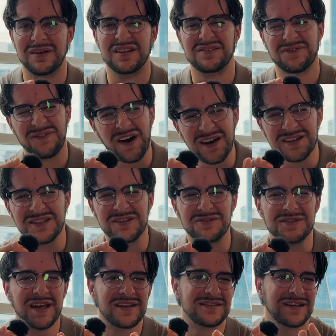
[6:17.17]
it's fine to use
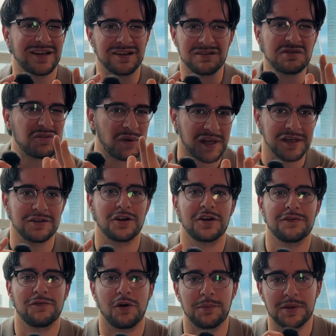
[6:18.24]
that as like a quick and
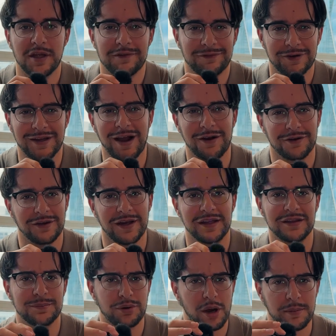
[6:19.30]
dirty formula for
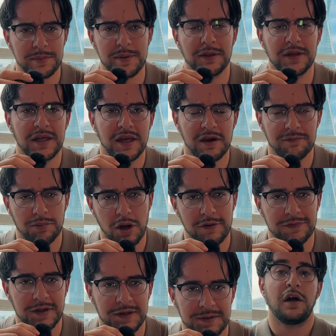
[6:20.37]
calculating the probability of profit.